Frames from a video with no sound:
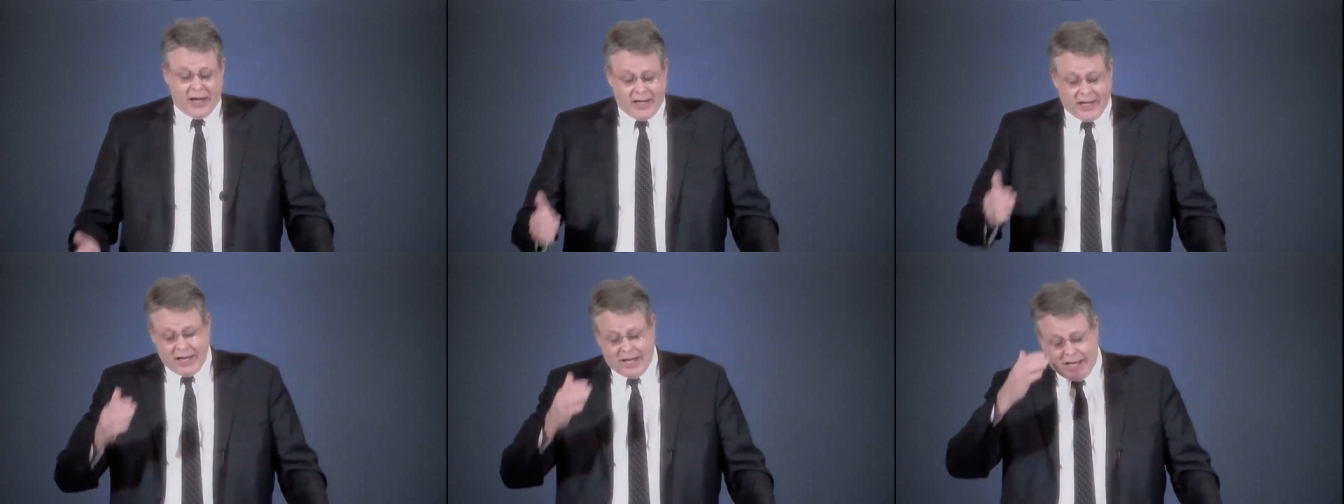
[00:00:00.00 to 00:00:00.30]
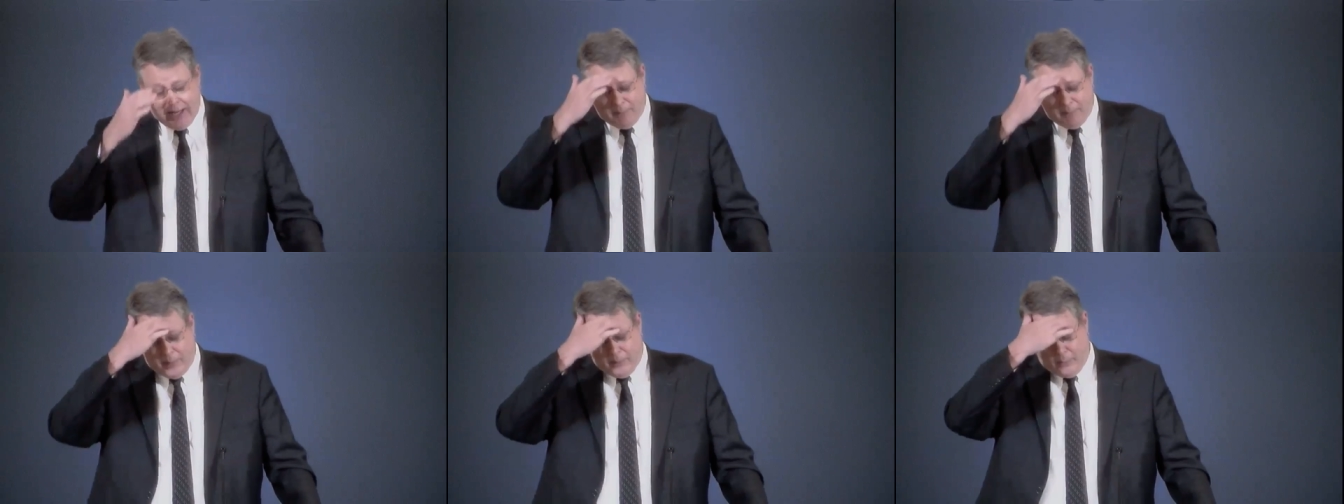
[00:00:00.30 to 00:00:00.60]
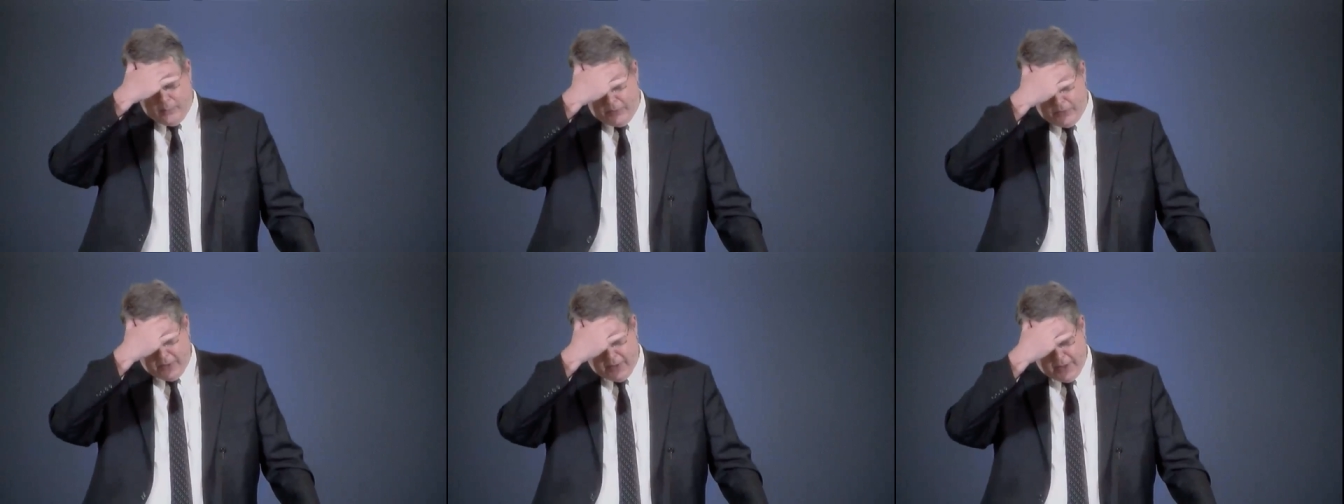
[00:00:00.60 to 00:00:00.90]
he came up
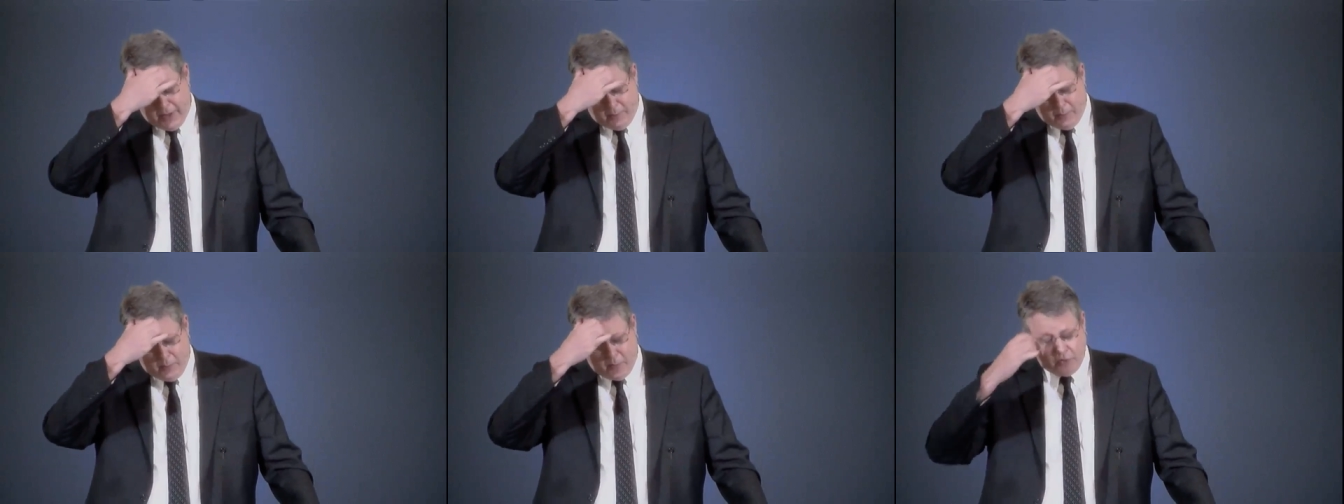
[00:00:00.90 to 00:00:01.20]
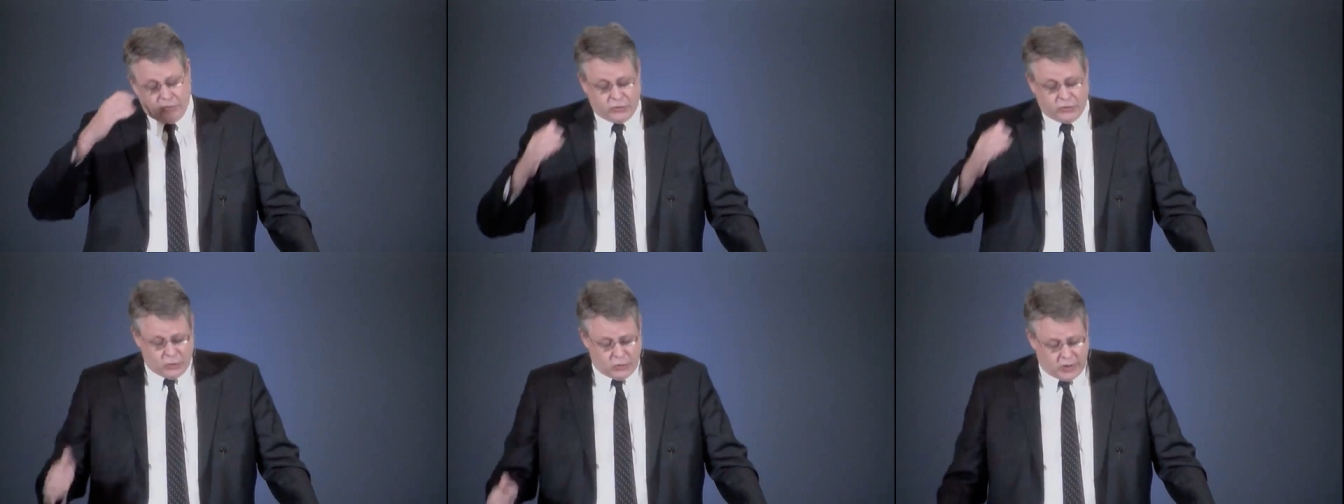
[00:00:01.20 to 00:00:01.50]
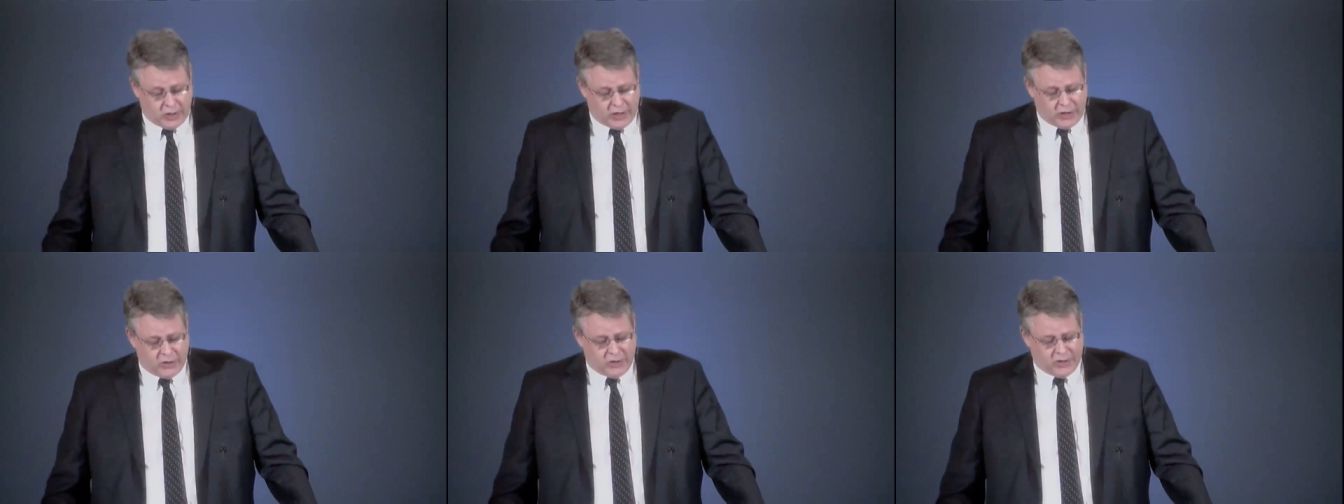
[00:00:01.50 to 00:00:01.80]
with the number
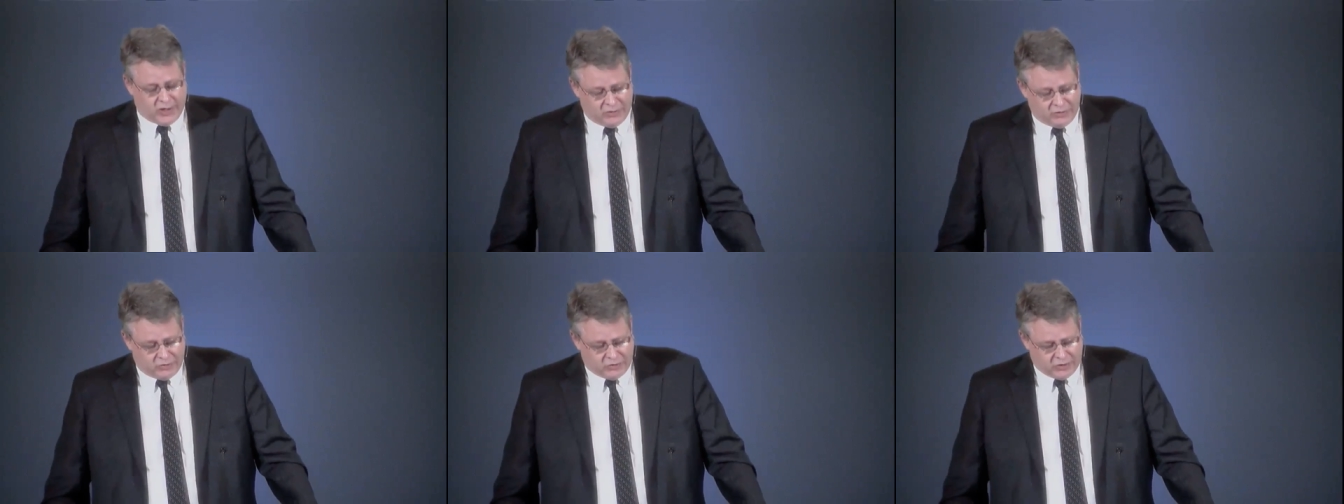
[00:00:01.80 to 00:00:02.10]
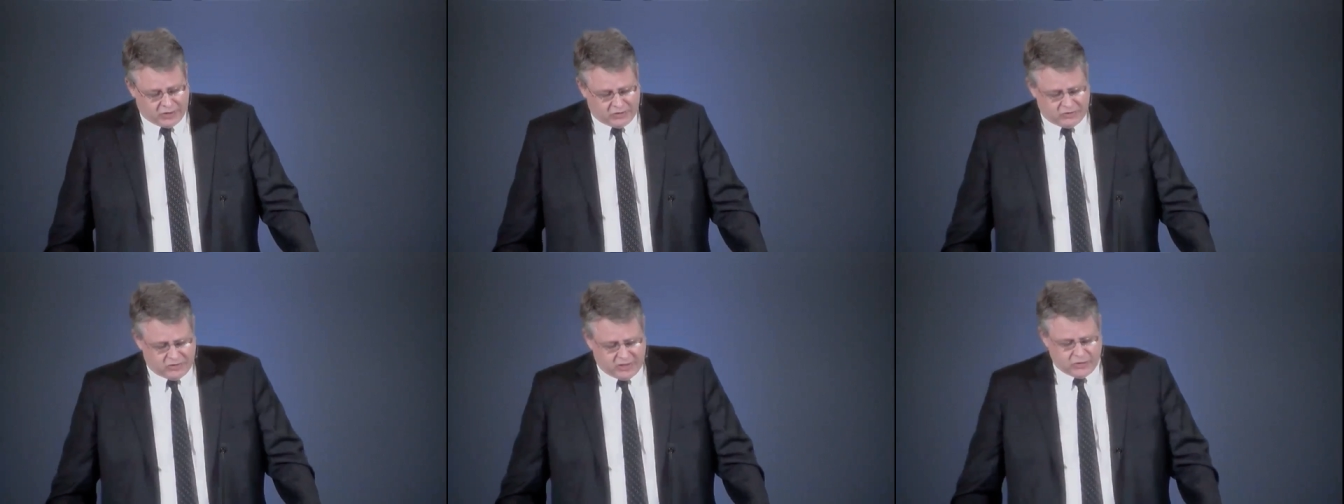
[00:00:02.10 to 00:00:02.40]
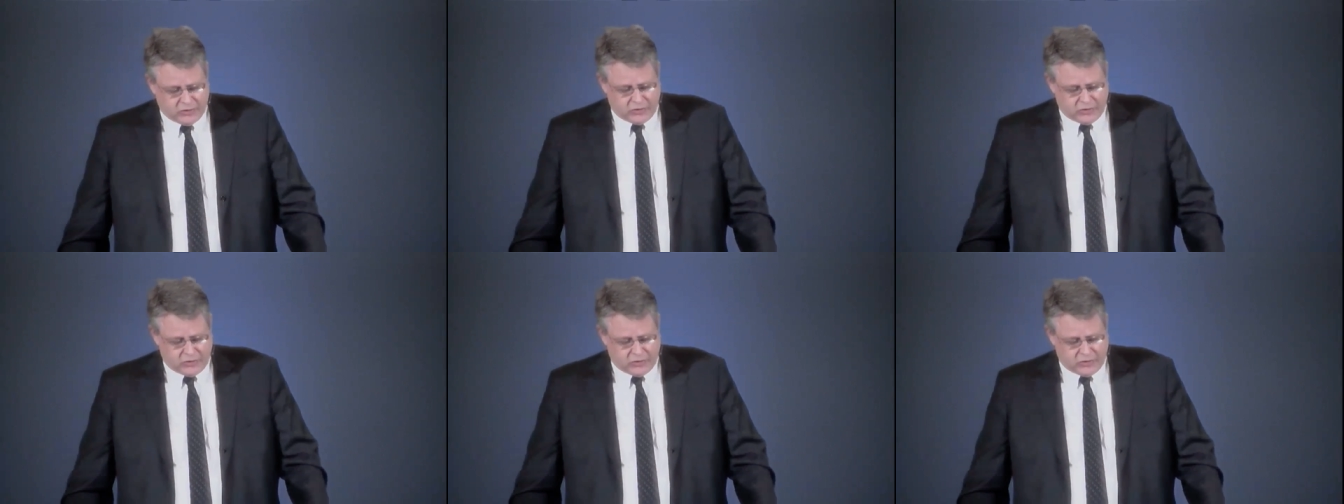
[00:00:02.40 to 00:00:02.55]
262